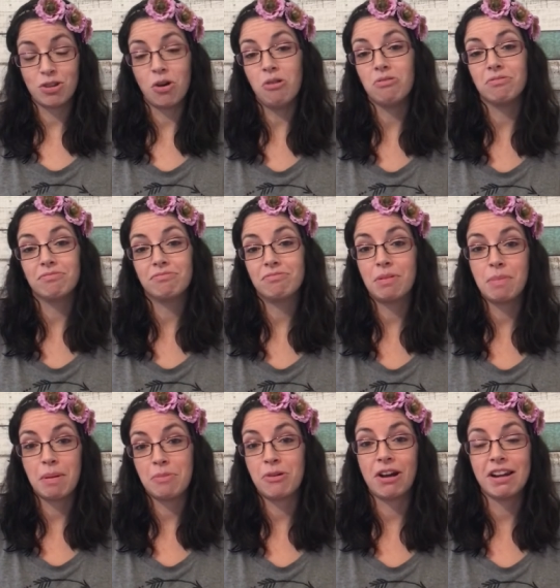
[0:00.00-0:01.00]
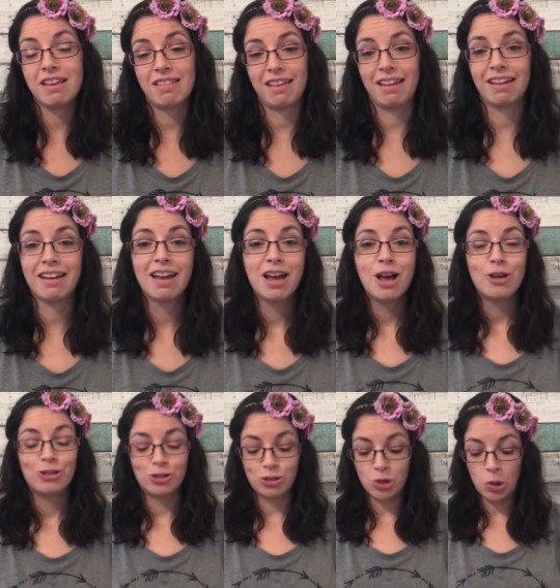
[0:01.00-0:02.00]
don't remember anything.
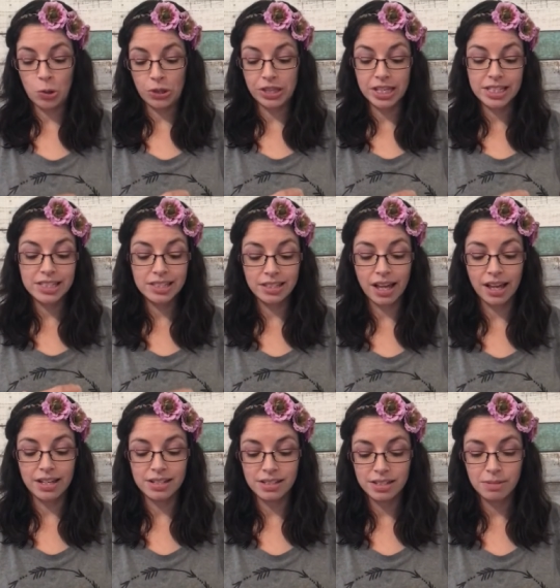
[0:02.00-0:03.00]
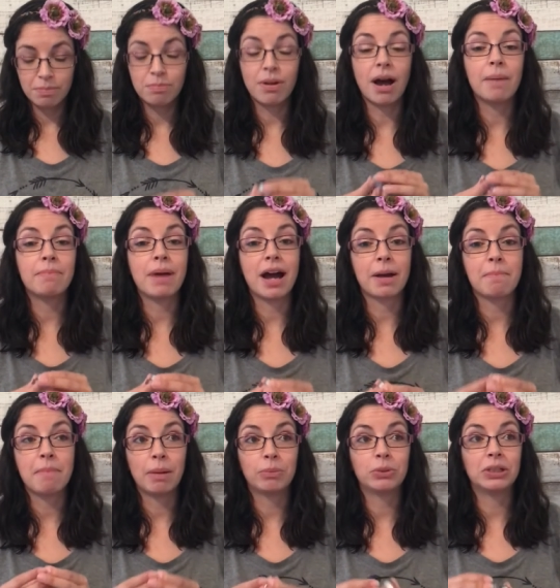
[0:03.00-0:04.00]
So this scent brought back
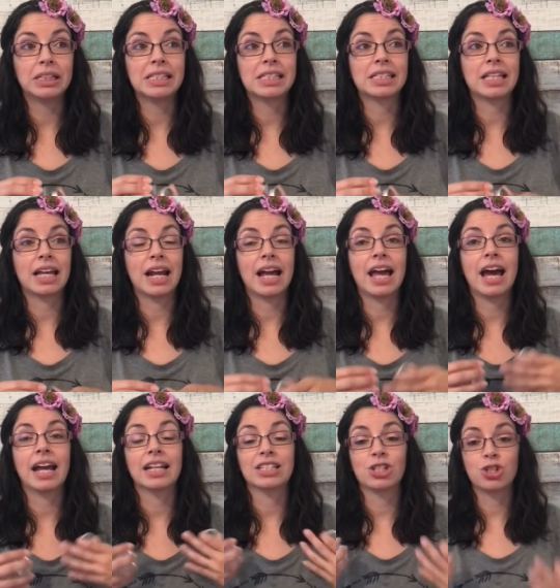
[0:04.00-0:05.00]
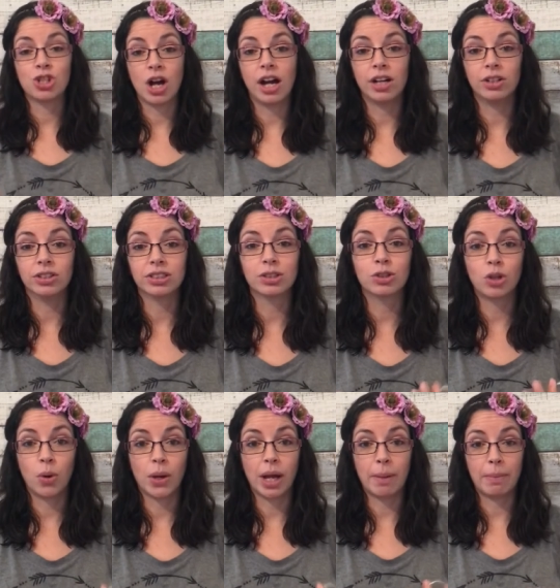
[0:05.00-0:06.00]
memories that I had as a child
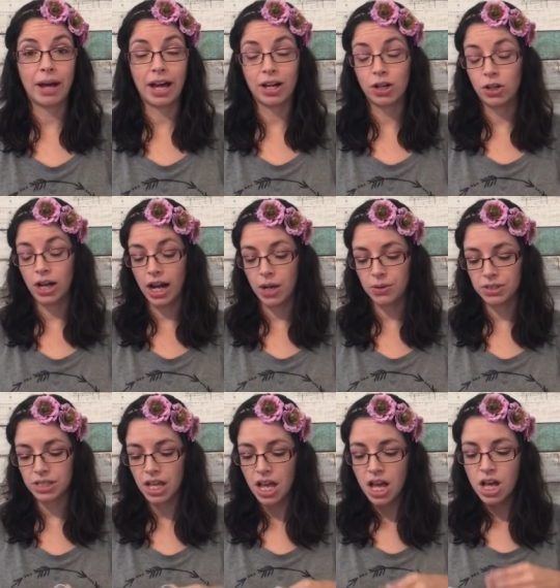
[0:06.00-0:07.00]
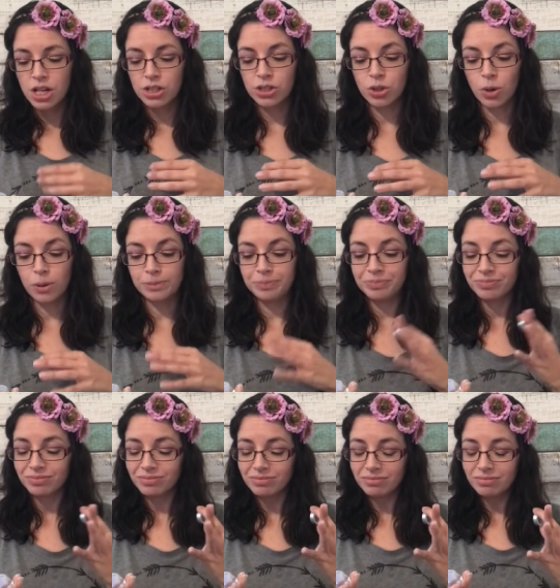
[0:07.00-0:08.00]
growing up at her house. So
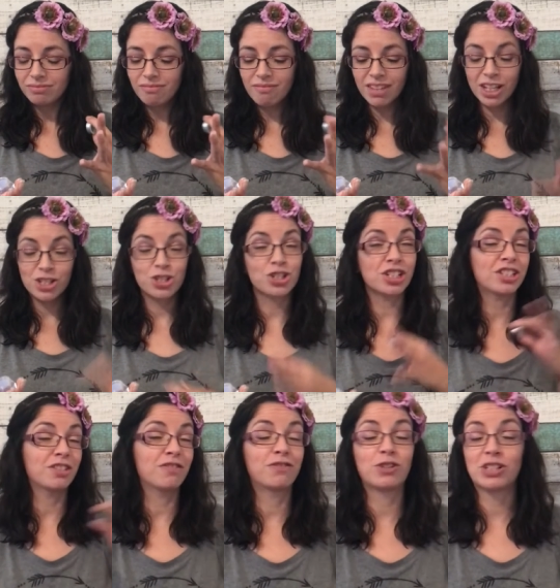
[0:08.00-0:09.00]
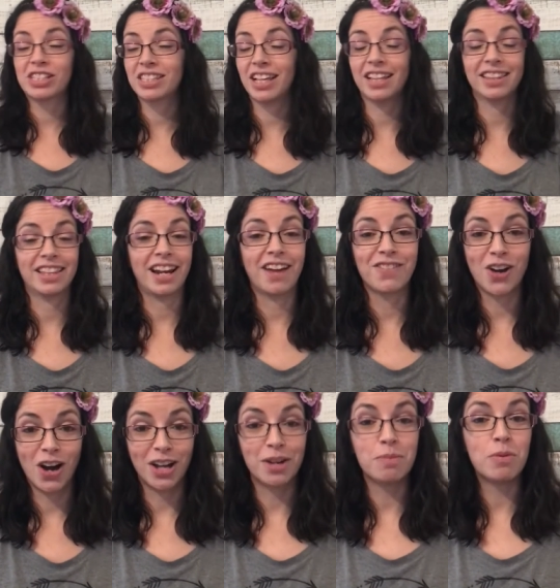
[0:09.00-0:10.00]
it's just the first scent that I've
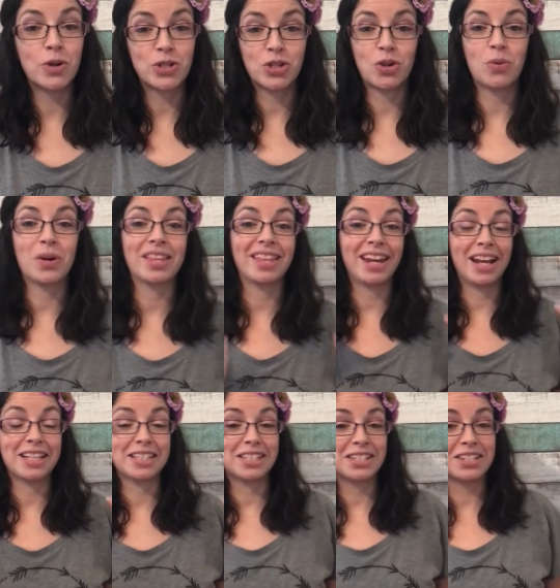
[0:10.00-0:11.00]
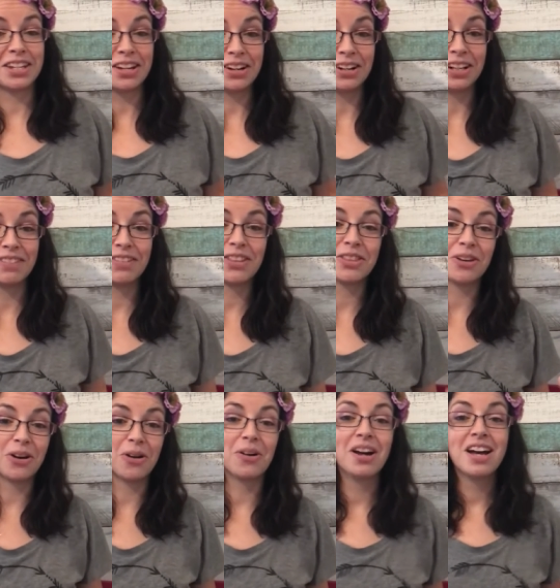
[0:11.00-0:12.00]
gotten emotional with, and I still, even
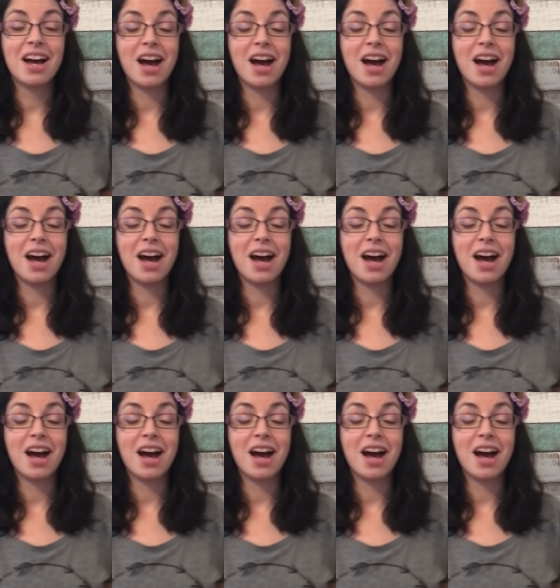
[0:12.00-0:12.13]
though